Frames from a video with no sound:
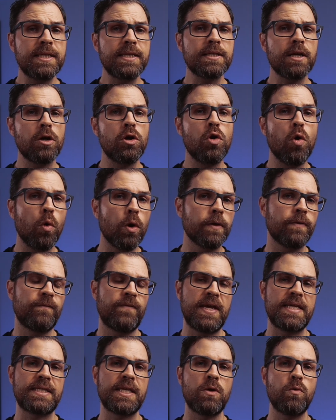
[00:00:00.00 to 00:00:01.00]
these are
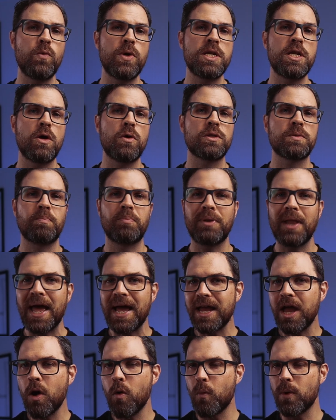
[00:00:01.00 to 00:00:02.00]
north-facing windows,
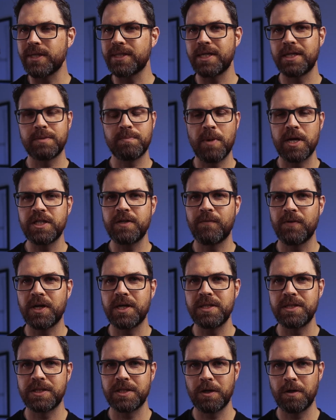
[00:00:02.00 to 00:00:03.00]
blackout wasn't as much of a
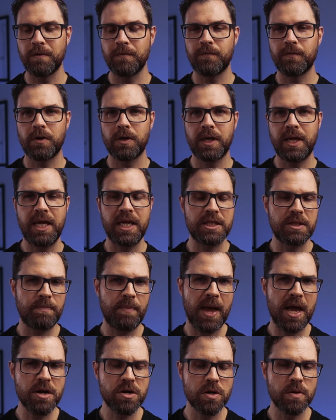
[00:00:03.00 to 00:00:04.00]
concern for our kids'
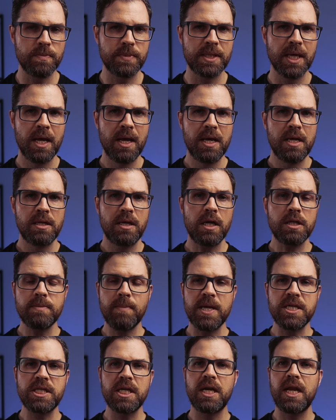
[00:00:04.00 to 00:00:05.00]
bedrooms. Not to
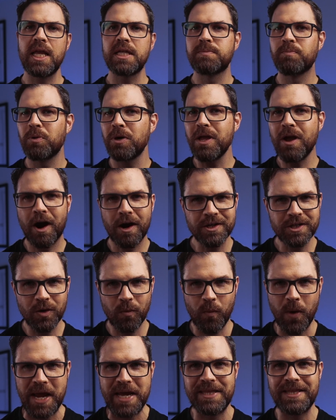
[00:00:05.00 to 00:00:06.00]
mention, it's pretty hard to
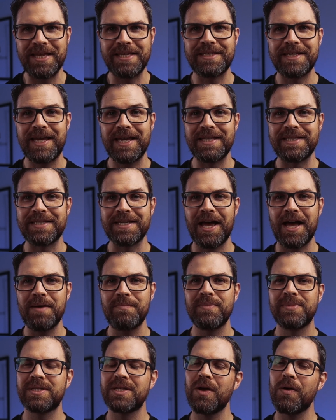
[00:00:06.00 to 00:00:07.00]
wake these kids
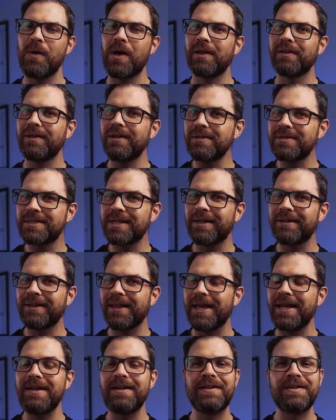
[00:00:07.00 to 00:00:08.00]
up, so a little
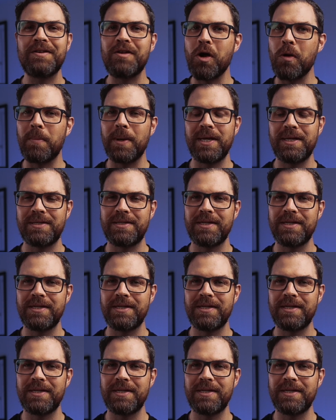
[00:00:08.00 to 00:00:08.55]
sunlight, no big